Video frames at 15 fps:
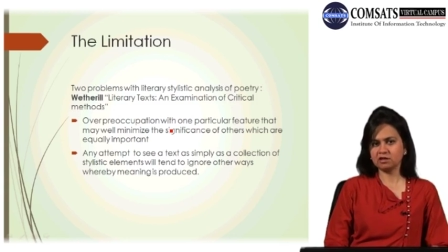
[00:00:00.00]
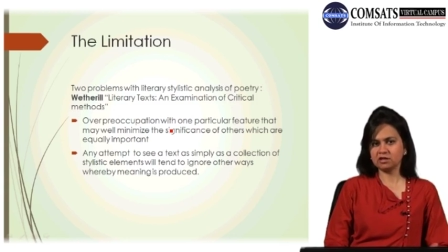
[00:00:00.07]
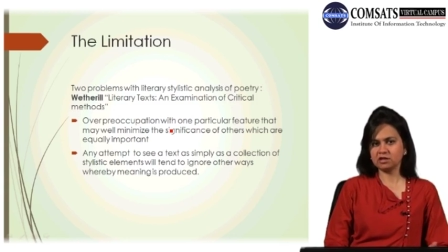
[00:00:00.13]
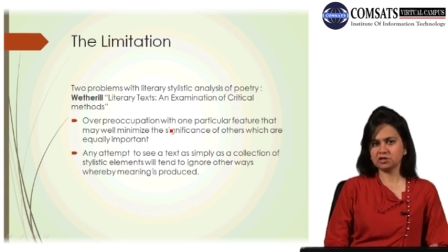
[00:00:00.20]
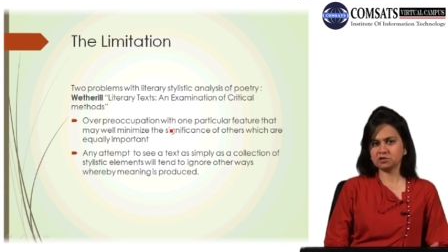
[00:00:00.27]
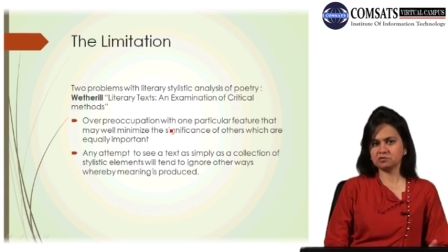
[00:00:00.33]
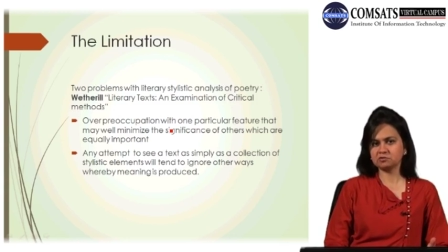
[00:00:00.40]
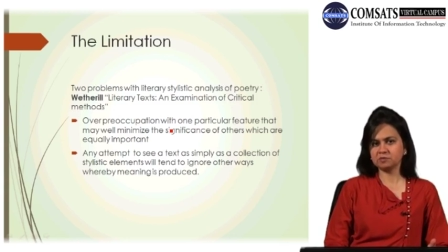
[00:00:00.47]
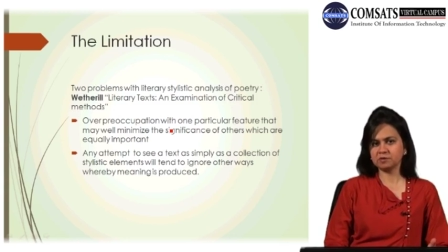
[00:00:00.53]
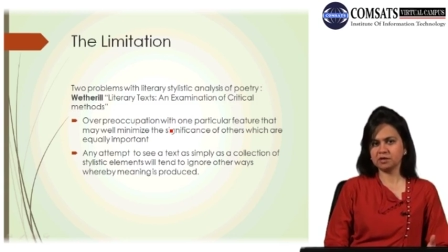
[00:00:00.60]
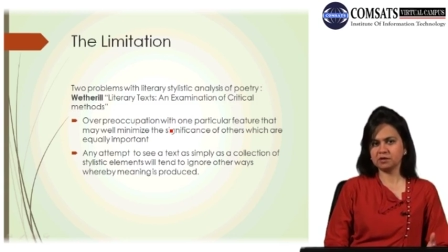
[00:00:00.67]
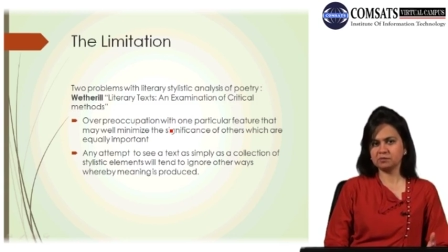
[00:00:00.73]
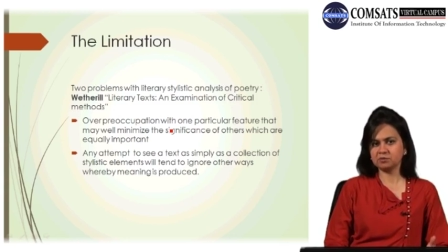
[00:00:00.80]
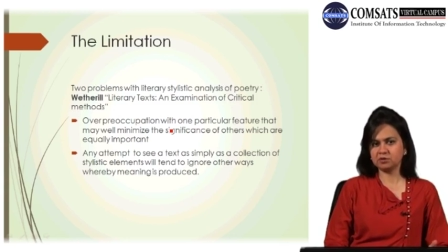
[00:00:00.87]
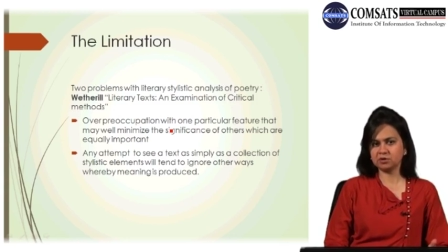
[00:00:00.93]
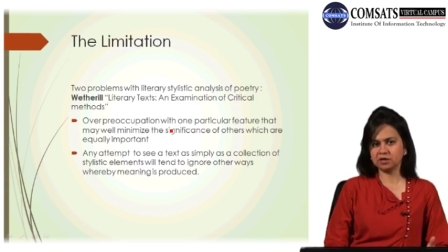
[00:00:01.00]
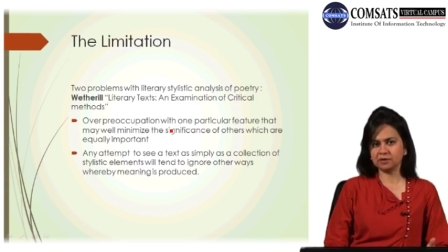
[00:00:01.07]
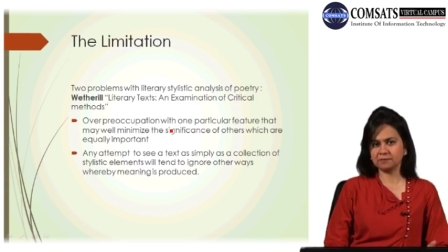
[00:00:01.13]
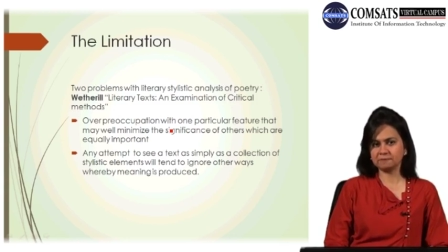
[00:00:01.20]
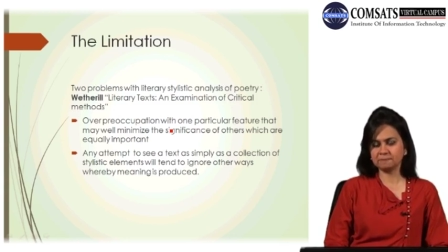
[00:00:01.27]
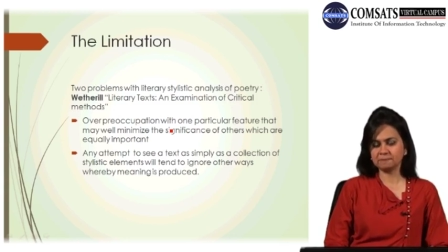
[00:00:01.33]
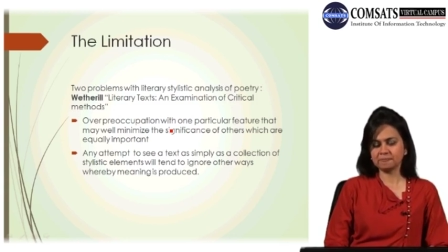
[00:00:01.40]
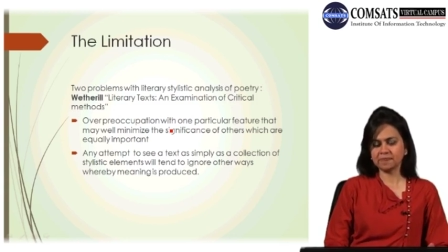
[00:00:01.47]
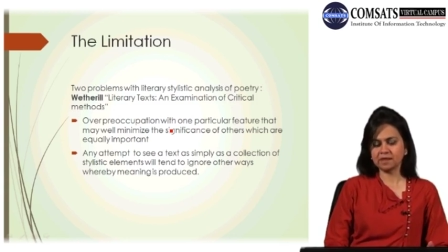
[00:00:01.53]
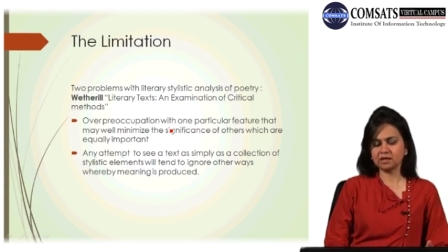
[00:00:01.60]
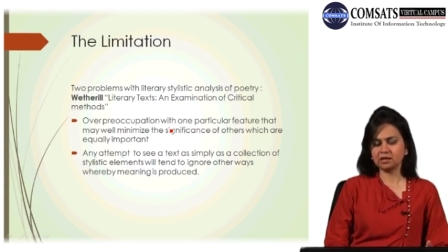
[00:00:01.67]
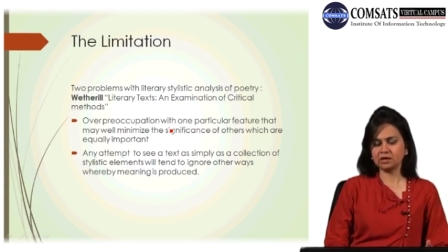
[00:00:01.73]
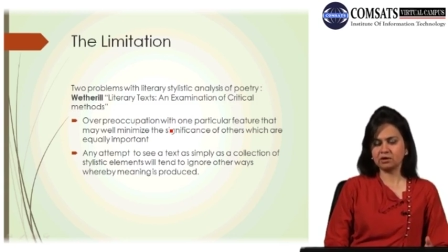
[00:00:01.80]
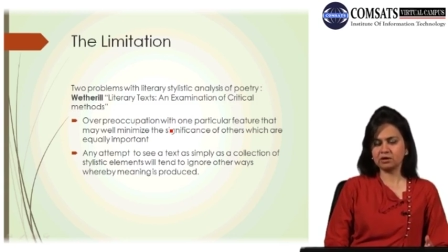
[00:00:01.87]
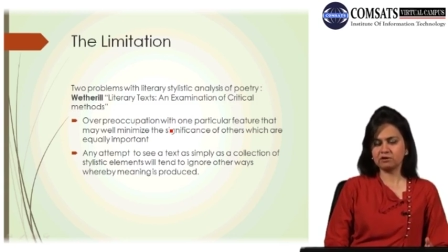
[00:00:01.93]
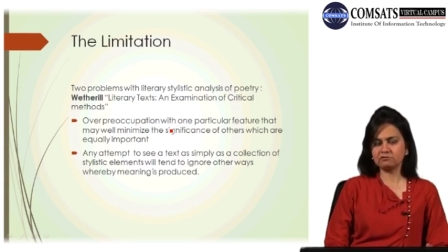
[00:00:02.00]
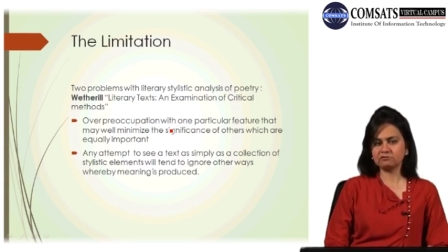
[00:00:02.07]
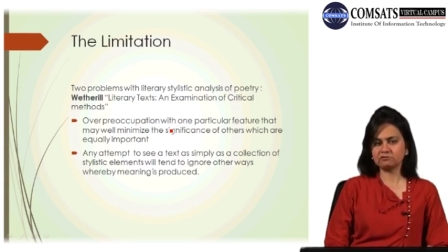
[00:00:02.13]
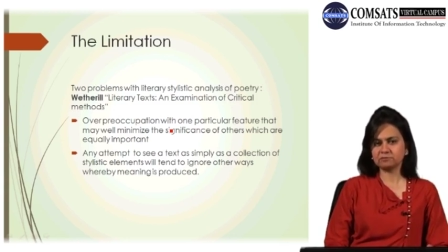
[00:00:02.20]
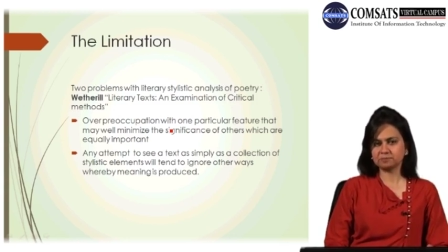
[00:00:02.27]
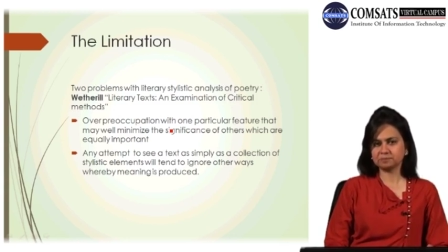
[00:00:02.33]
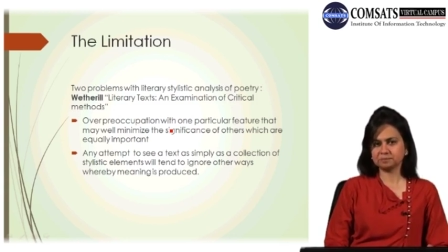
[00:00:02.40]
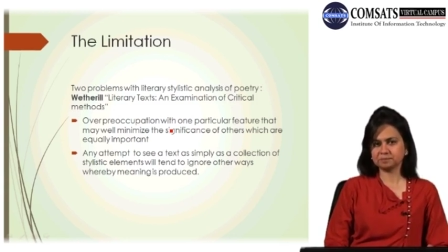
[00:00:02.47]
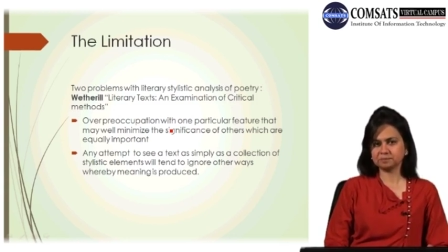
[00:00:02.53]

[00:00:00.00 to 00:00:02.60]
Valediction Forbidding Mourning. Now if